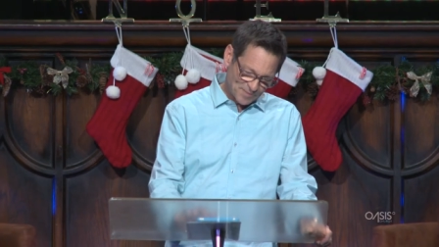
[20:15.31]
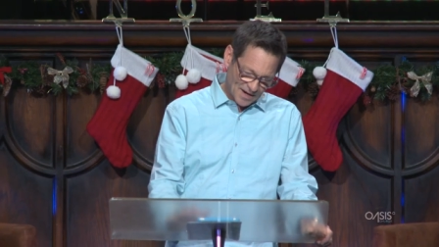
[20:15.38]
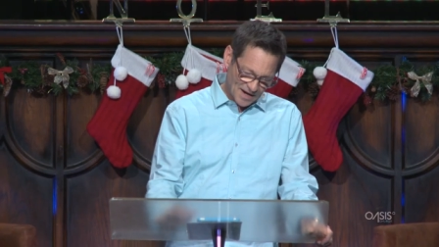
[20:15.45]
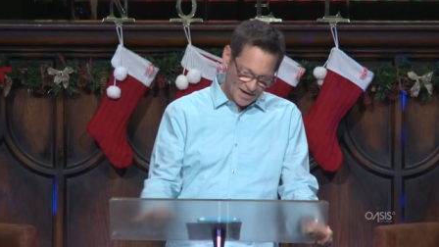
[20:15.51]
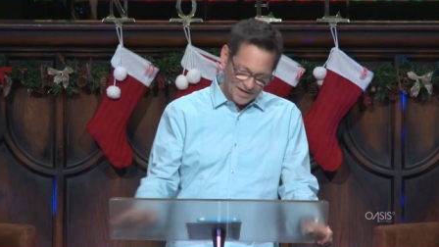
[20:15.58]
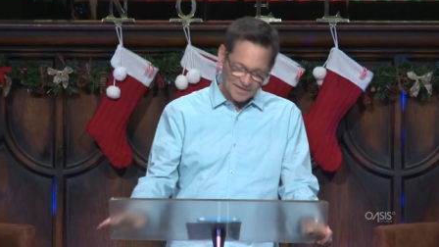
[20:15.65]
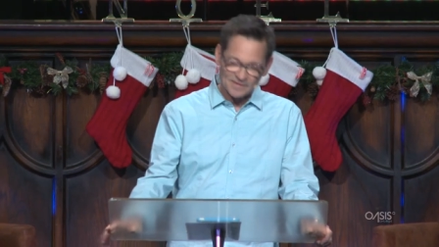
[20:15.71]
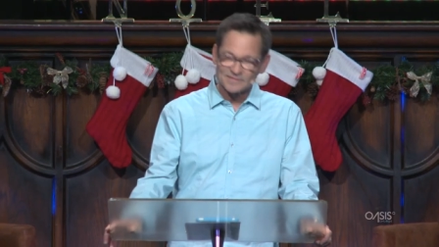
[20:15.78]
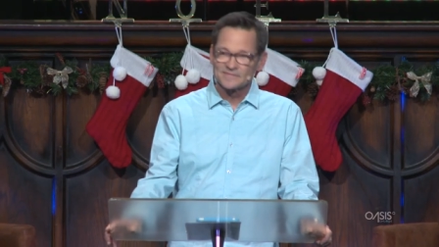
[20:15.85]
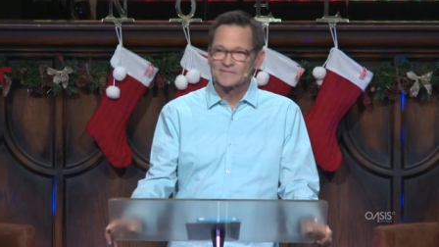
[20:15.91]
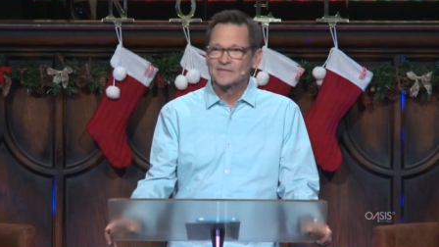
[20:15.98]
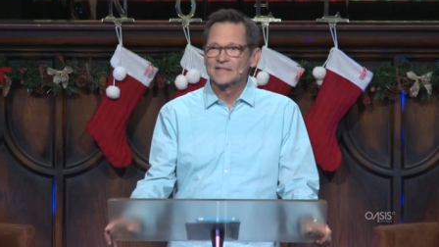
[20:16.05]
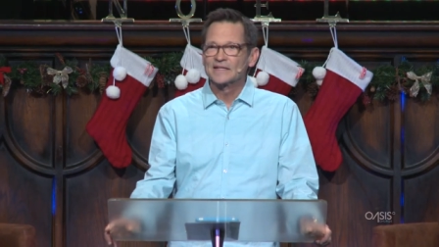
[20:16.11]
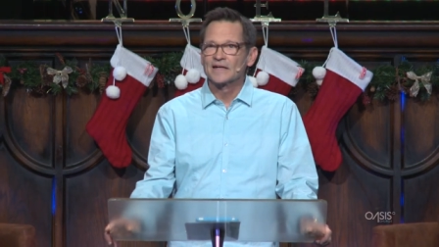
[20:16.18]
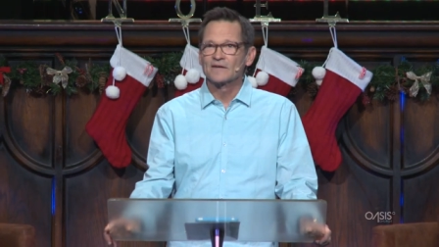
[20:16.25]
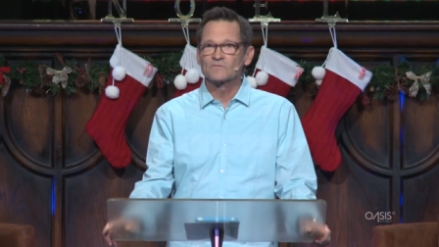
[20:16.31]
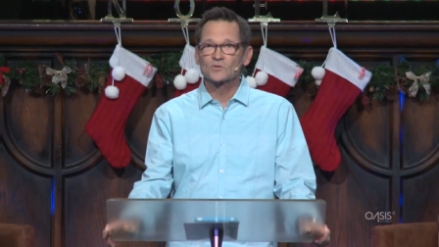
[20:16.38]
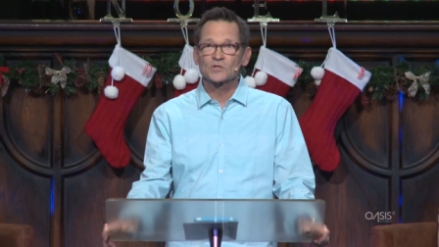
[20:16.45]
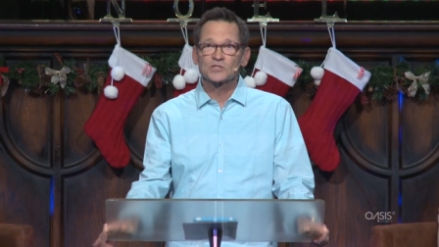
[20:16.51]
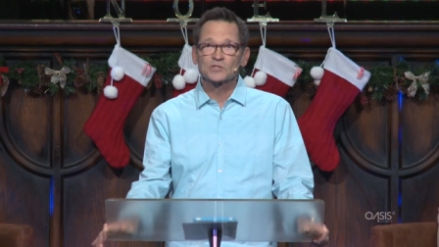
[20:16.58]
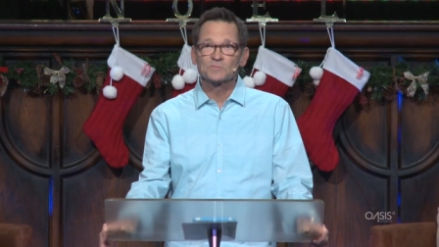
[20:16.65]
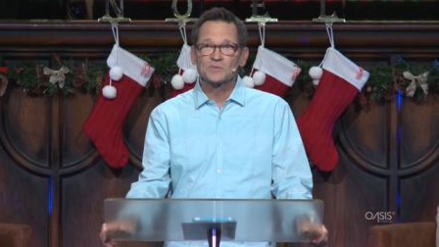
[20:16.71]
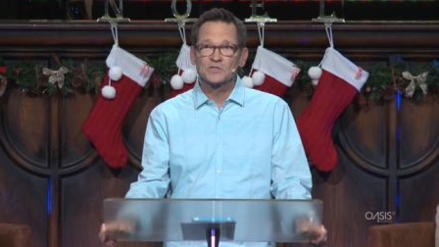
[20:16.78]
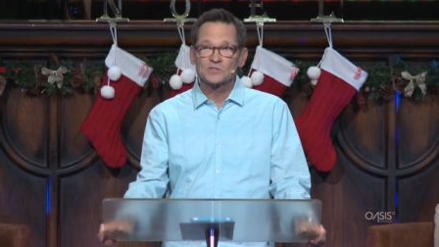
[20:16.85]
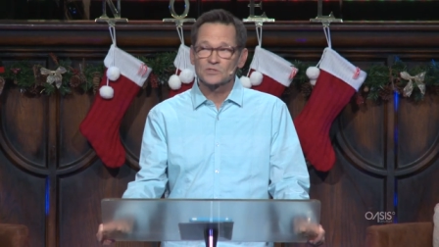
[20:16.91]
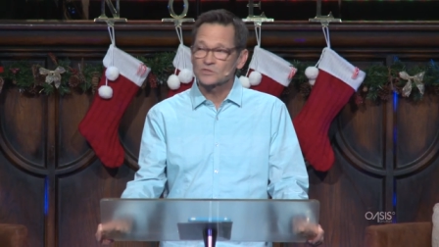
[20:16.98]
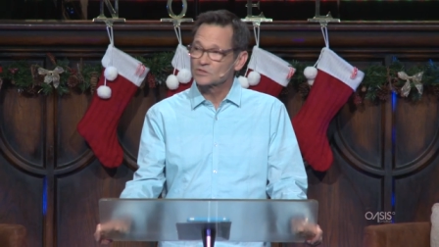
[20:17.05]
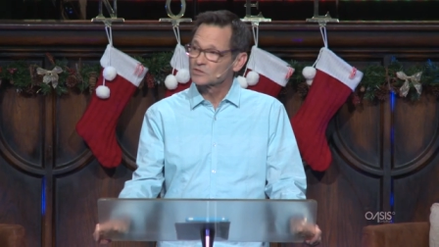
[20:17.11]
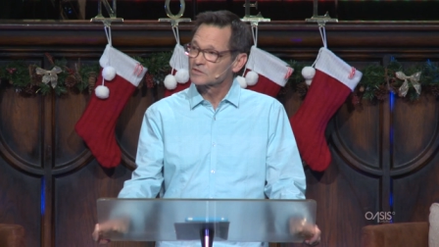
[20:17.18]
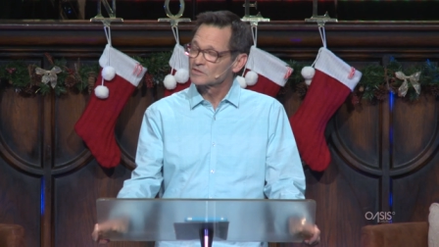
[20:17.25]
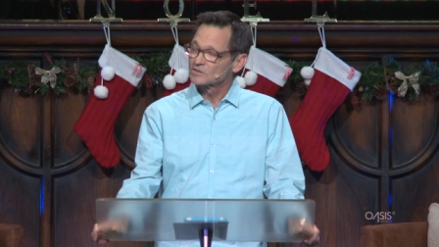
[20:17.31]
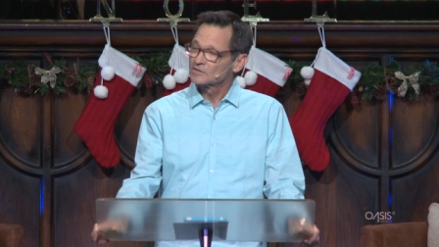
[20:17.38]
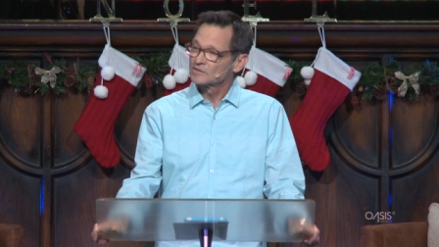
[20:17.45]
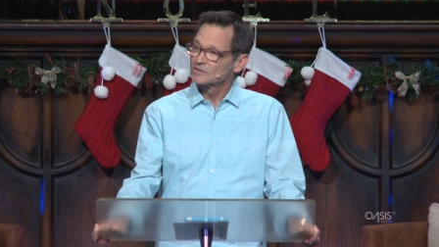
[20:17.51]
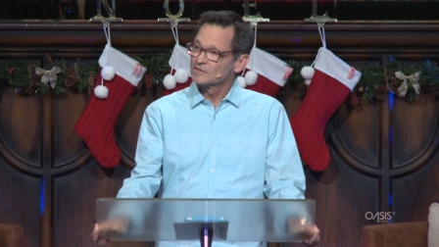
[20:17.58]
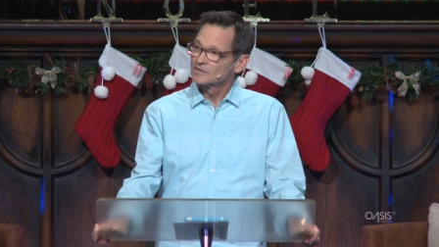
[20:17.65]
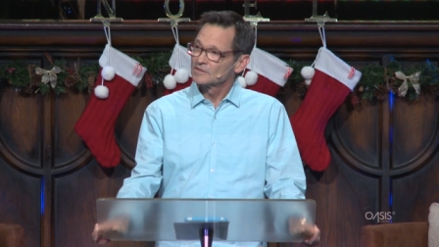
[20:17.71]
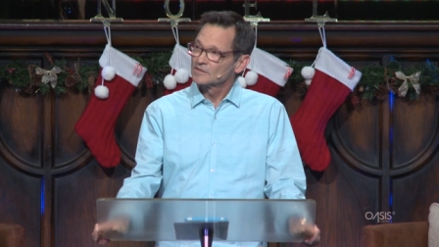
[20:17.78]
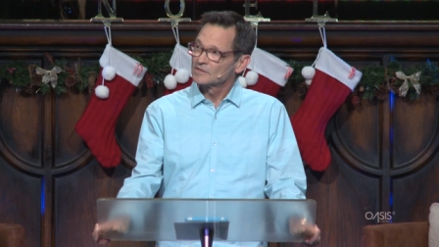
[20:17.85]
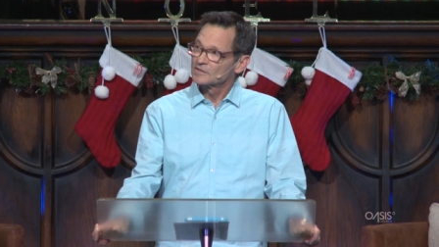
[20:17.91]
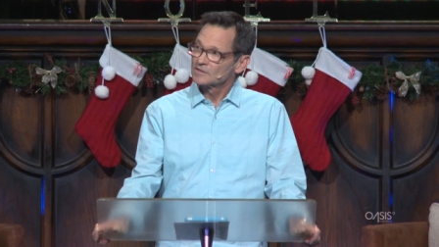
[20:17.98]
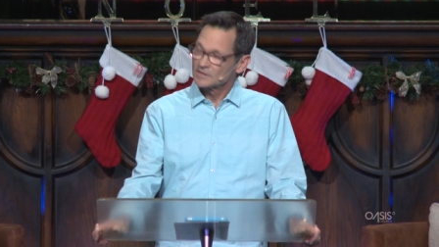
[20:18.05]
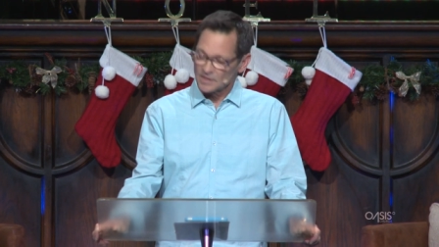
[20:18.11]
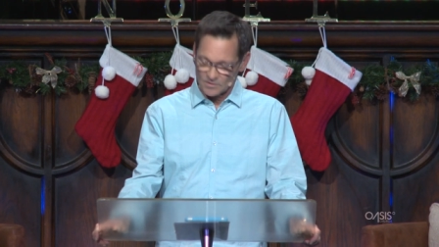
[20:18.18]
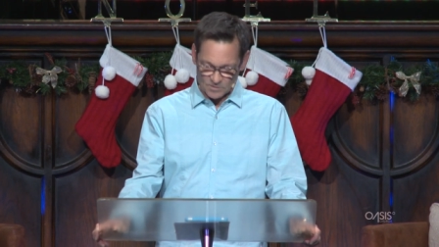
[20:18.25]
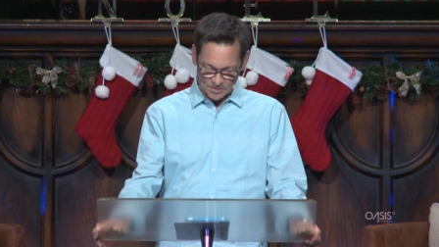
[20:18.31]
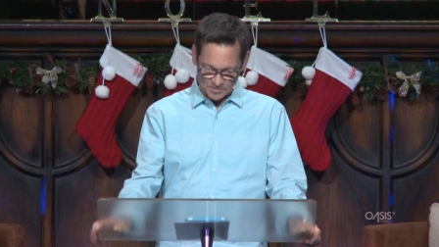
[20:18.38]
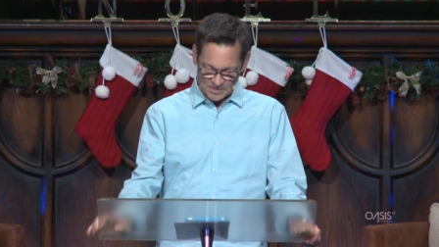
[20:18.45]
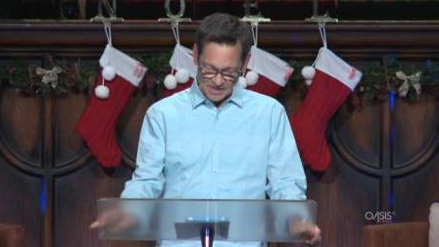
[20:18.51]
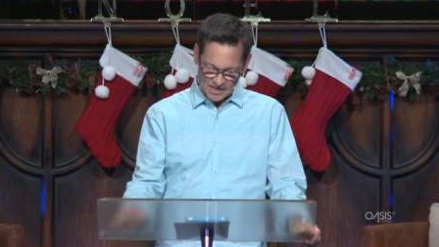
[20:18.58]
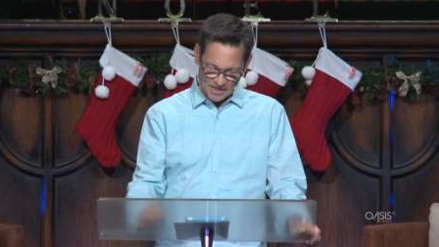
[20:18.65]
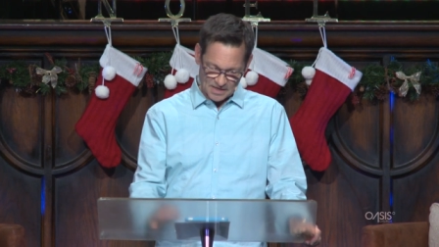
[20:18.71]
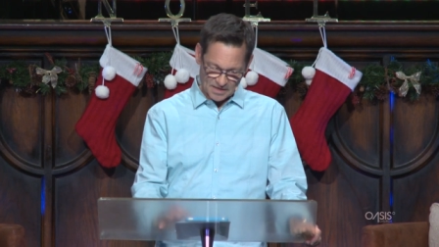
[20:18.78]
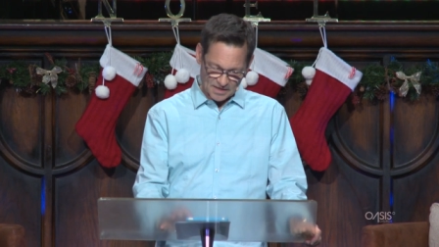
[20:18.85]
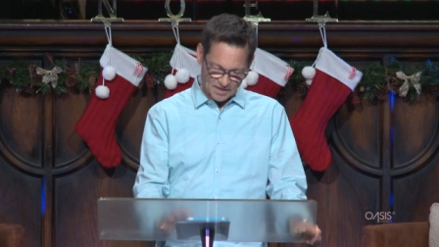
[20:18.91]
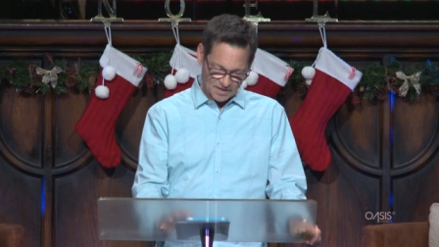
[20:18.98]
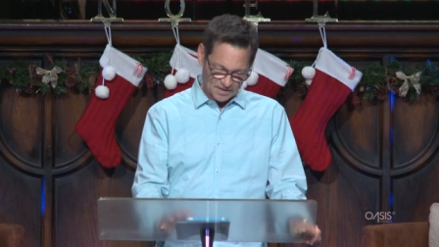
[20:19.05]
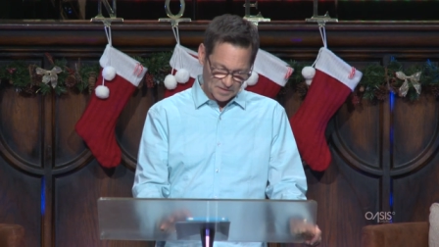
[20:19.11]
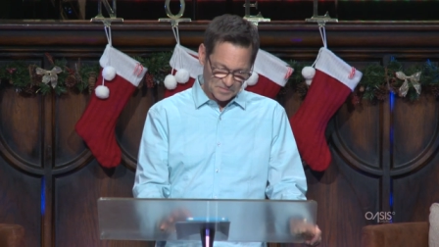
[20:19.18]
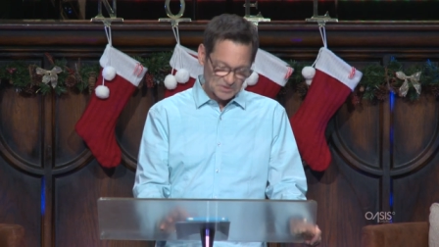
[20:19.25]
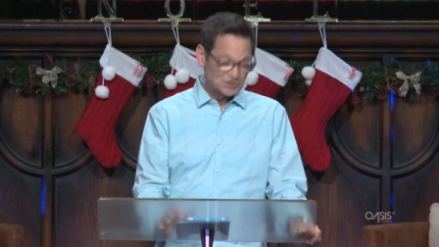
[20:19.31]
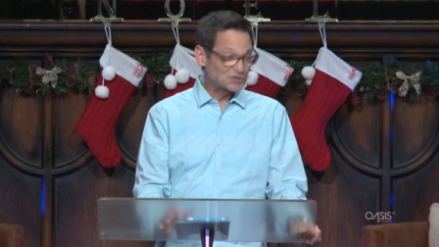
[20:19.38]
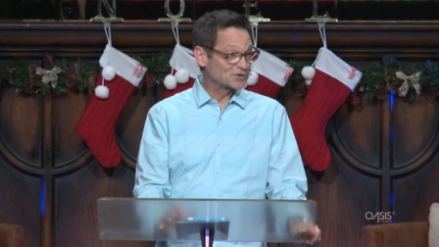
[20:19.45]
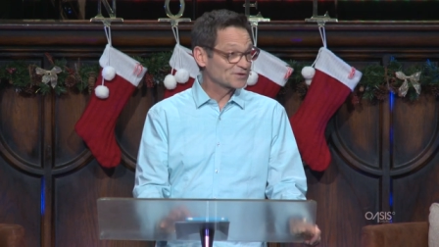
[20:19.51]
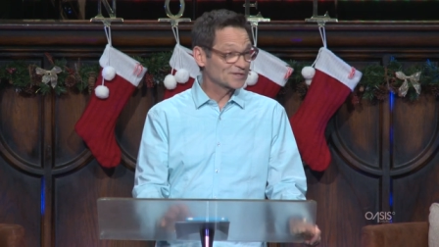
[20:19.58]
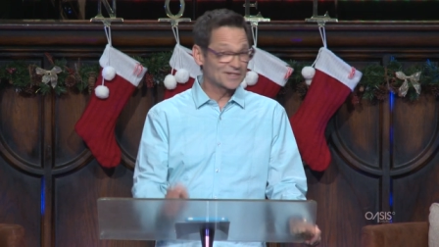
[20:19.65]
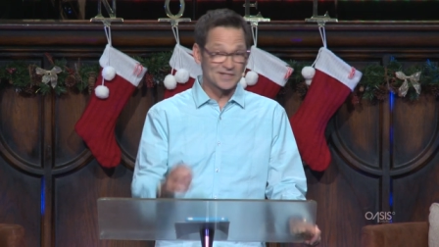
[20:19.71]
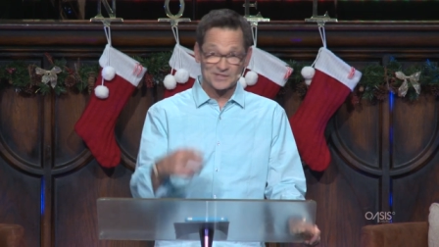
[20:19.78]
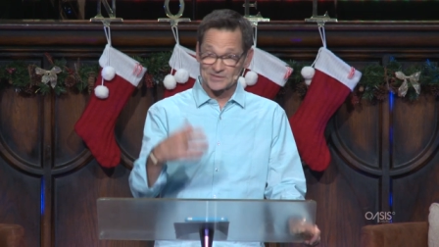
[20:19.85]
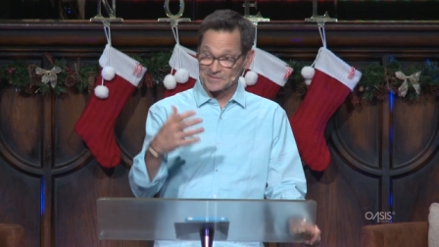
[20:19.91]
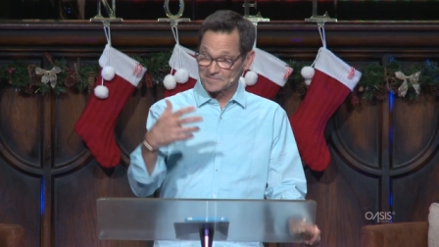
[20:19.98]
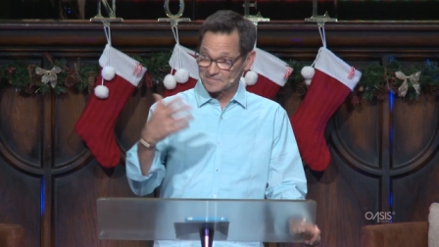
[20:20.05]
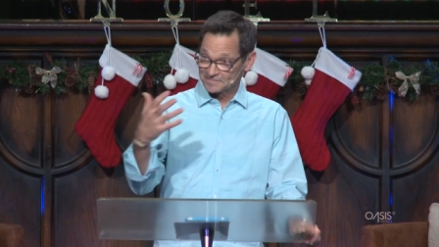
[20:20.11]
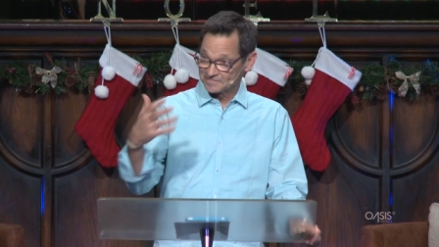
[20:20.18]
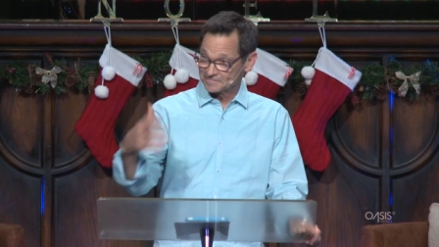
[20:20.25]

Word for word: part of Christmas, it would be the materialism